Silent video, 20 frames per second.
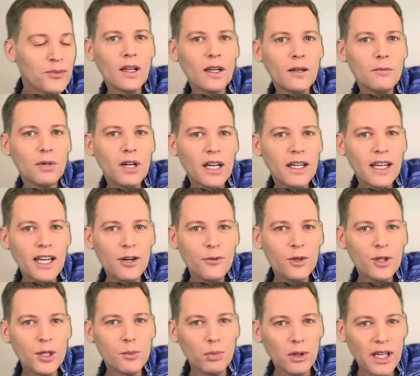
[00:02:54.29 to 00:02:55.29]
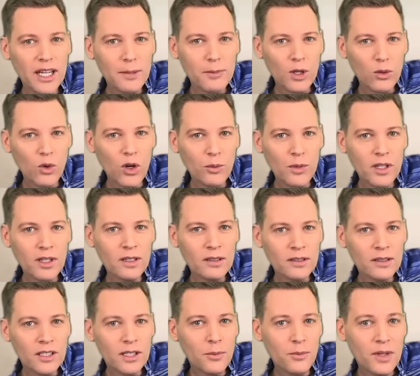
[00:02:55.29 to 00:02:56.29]
But I can't really blame the woman.
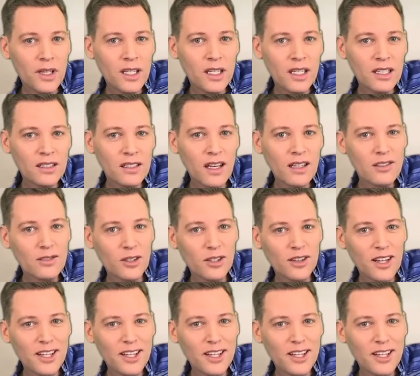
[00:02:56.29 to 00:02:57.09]
To me, it does look like a